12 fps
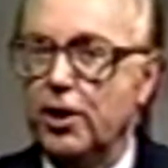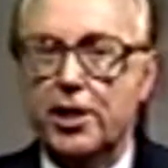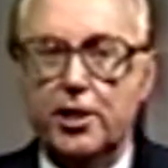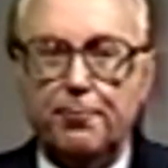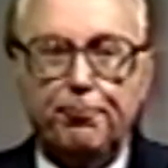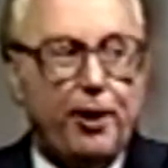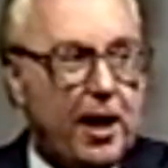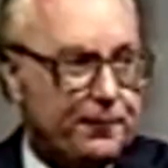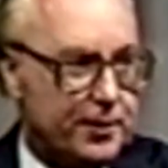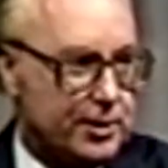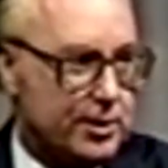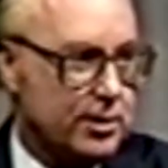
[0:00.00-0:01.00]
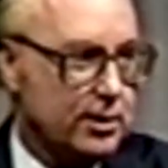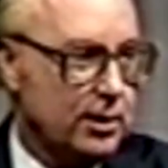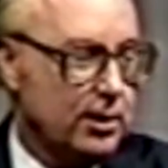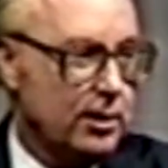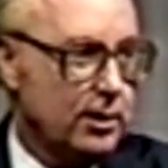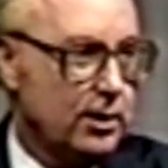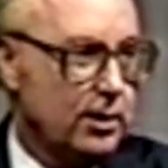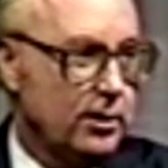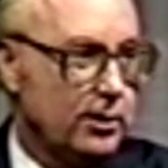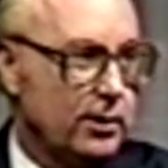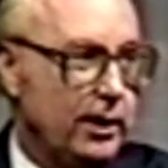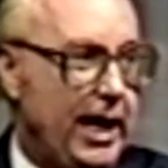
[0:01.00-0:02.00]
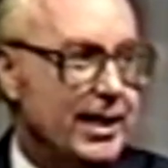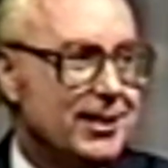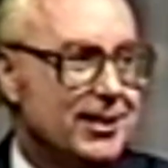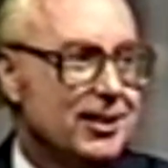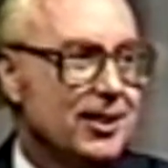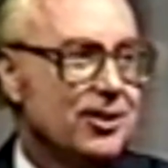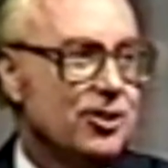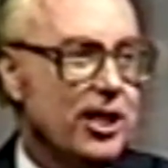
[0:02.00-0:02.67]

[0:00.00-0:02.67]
There, are the prophets at the,